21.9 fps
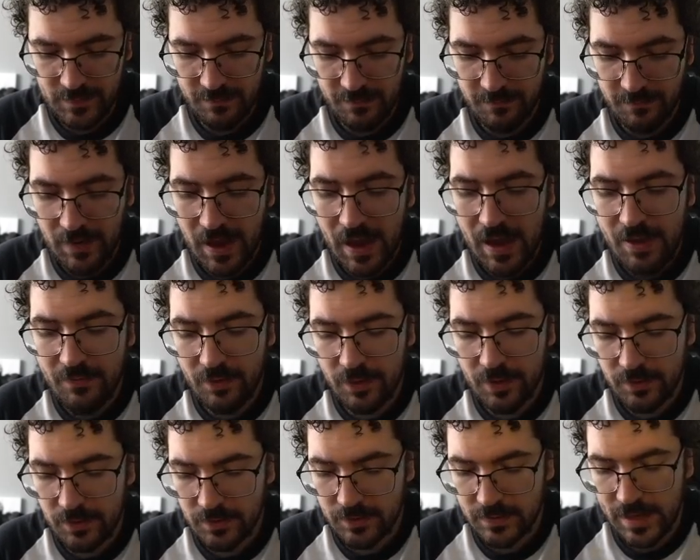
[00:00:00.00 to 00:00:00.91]

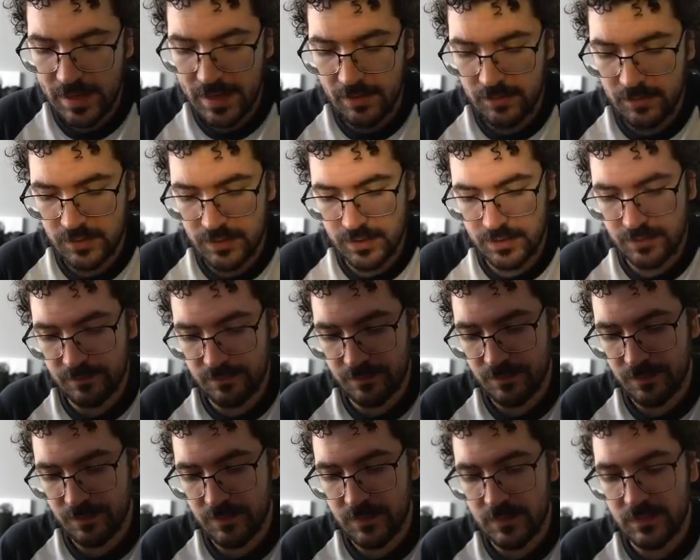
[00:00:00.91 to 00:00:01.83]
500,000
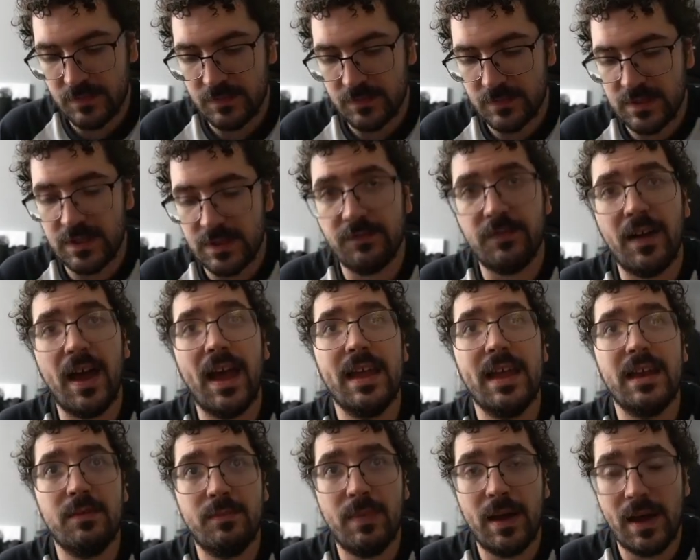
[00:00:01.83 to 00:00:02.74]

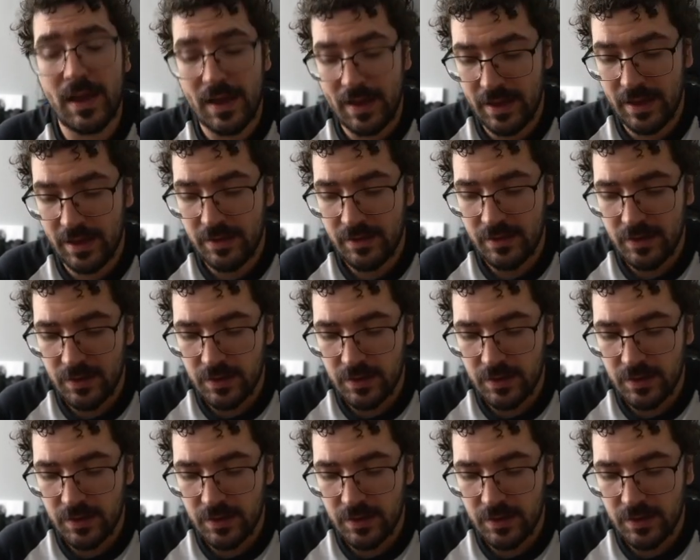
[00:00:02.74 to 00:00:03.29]
divided by